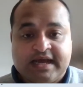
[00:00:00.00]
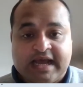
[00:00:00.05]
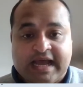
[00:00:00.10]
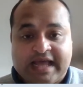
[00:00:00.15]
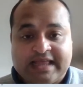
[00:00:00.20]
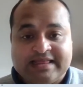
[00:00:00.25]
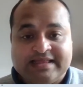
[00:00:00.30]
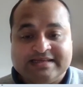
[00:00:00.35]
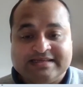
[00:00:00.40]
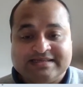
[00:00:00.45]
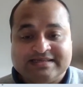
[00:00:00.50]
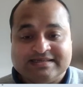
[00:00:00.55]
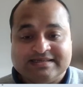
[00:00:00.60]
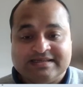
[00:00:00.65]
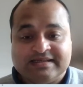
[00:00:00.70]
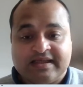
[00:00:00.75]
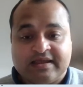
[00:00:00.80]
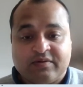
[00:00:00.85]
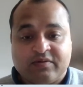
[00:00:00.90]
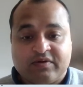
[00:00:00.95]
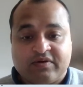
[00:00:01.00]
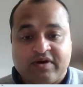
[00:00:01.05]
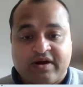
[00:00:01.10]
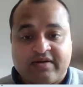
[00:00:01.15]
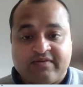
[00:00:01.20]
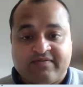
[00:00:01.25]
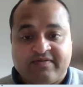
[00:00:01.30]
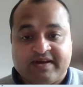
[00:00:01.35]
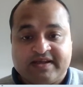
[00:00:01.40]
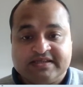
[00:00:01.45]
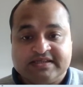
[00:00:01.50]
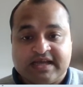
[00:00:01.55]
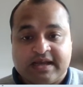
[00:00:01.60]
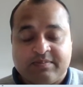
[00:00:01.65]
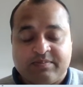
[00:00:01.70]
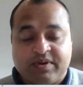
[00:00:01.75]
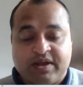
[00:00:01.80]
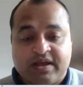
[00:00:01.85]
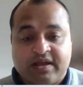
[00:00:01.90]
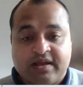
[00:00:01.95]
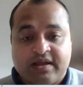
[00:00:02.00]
And this is the thing we're trying to fix up.